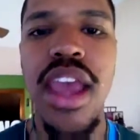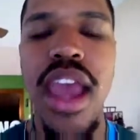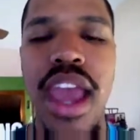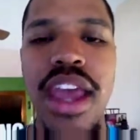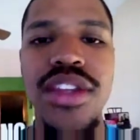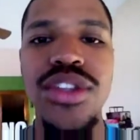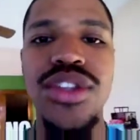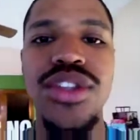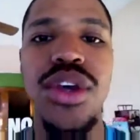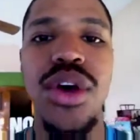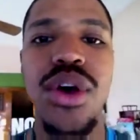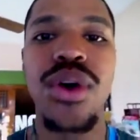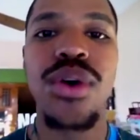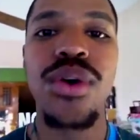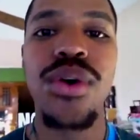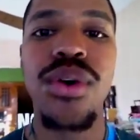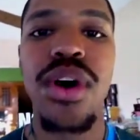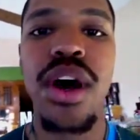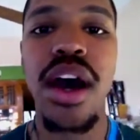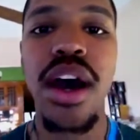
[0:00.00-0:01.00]
And
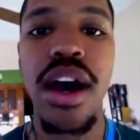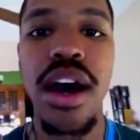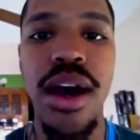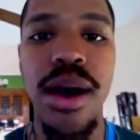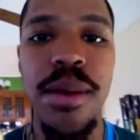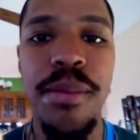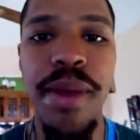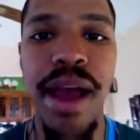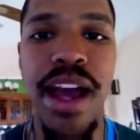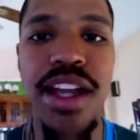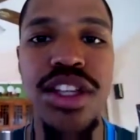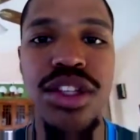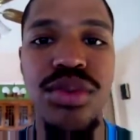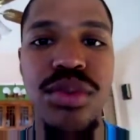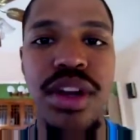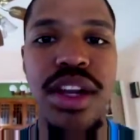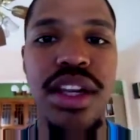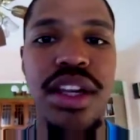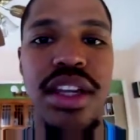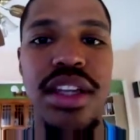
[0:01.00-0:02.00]
so I just
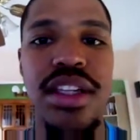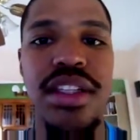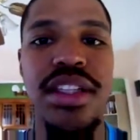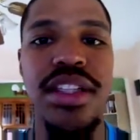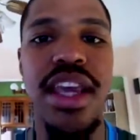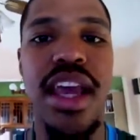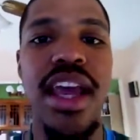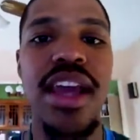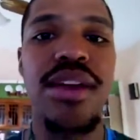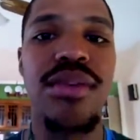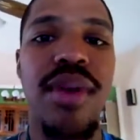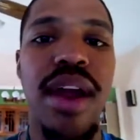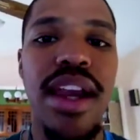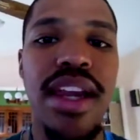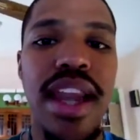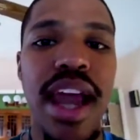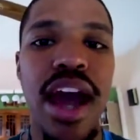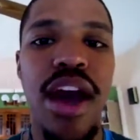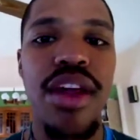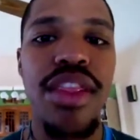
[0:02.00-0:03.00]
wanted to say right
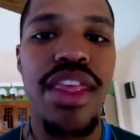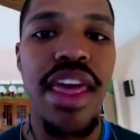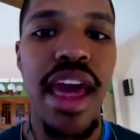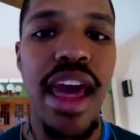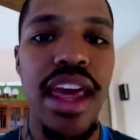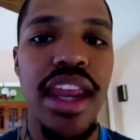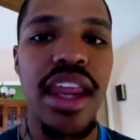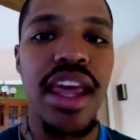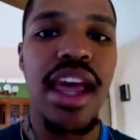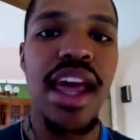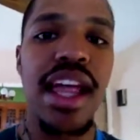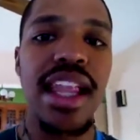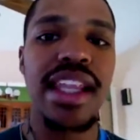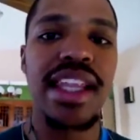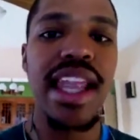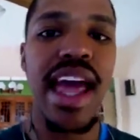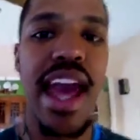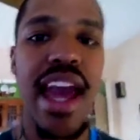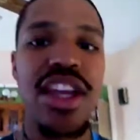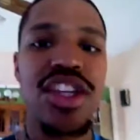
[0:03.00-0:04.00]
now that
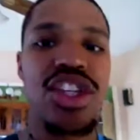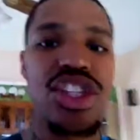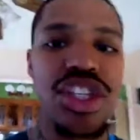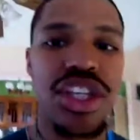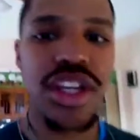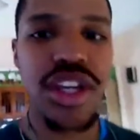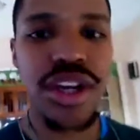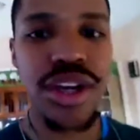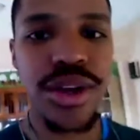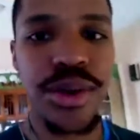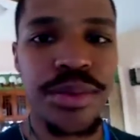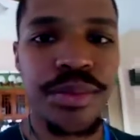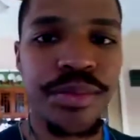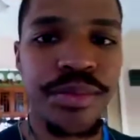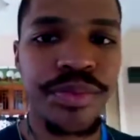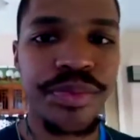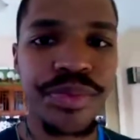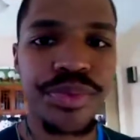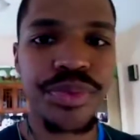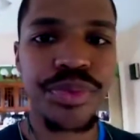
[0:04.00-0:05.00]
last year
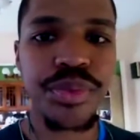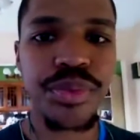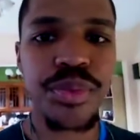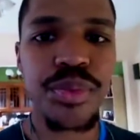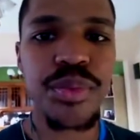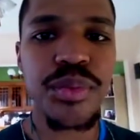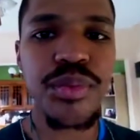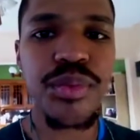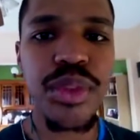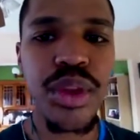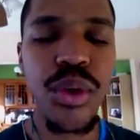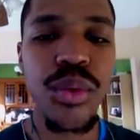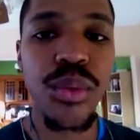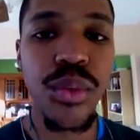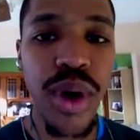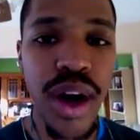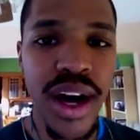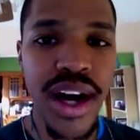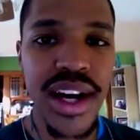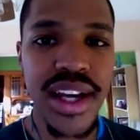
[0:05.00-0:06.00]

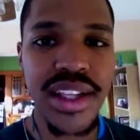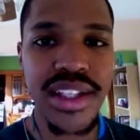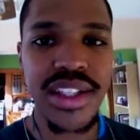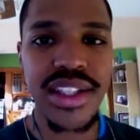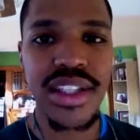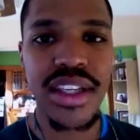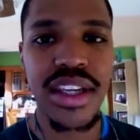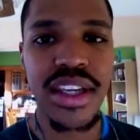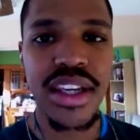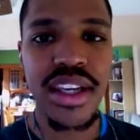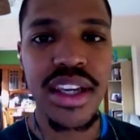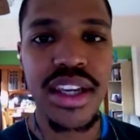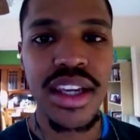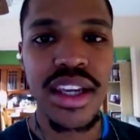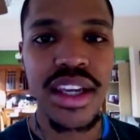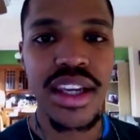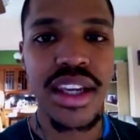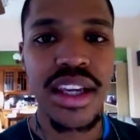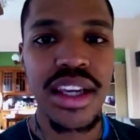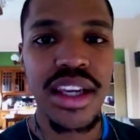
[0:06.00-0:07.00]
was
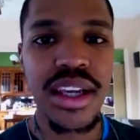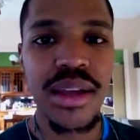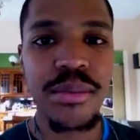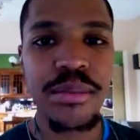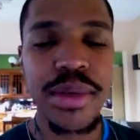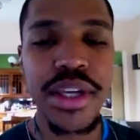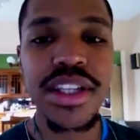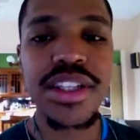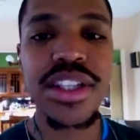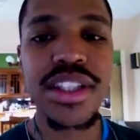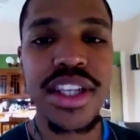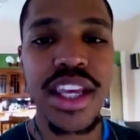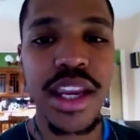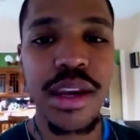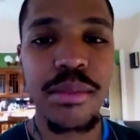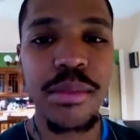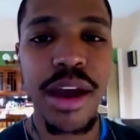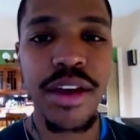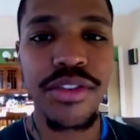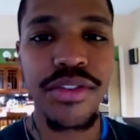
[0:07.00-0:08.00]
me just
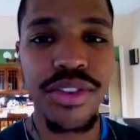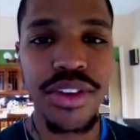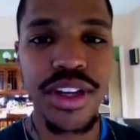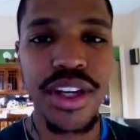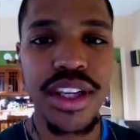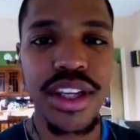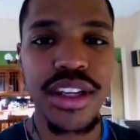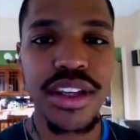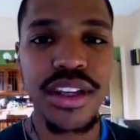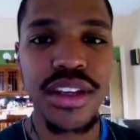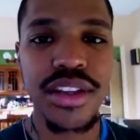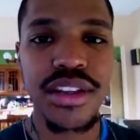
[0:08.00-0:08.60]
getting my footing